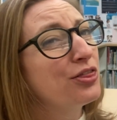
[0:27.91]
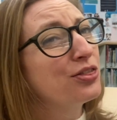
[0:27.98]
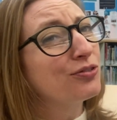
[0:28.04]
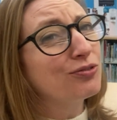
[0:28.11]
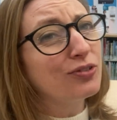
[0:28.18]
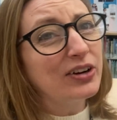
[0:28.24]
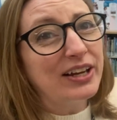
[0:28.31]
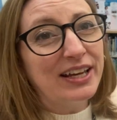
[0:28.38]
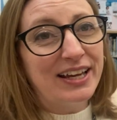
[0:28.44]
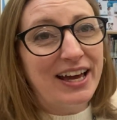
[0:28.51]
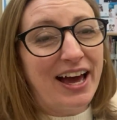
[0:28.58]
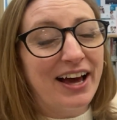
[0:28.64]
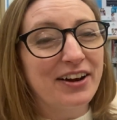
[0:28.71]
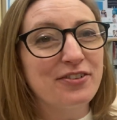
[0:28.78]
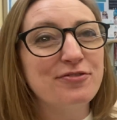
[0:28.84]
three
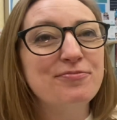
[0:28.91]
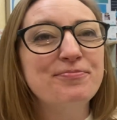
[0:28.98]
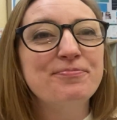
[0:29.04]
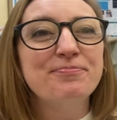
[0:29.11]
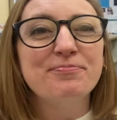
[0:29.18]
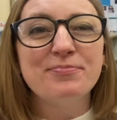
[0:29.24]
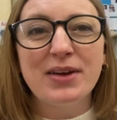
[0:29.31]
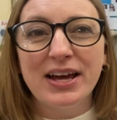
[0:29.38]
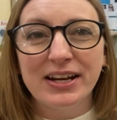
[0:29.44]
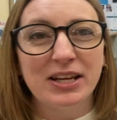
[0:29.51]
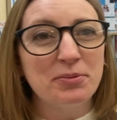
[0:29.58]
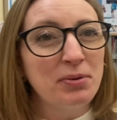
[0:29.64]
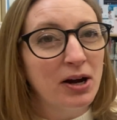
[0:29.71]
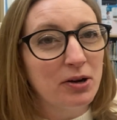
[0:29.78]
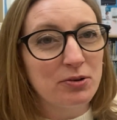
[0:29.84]
out of
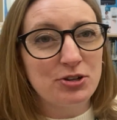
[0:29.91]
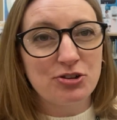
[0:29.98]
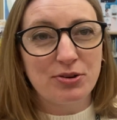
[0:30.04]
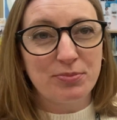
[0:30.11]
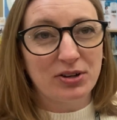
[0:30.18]
many poetry